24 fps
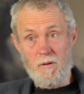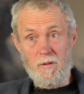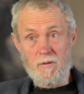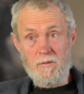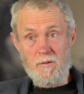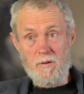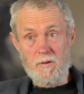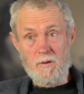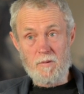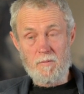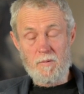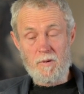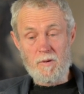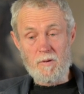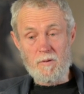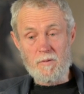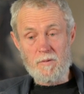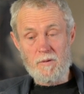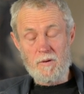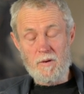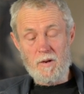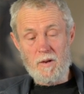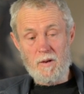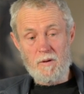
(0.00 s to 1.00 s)
this in the world.
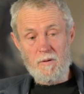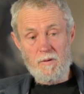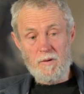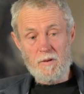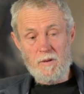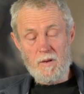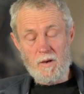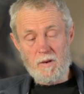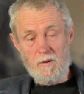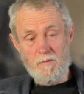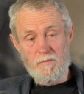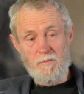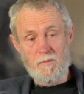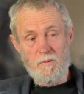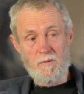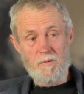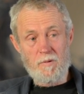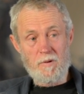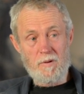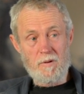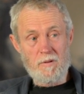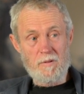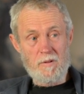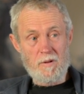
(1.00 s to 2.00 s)
In
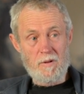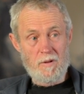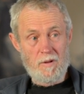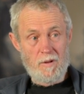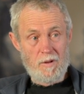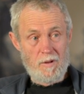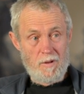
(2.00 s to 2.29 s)
California,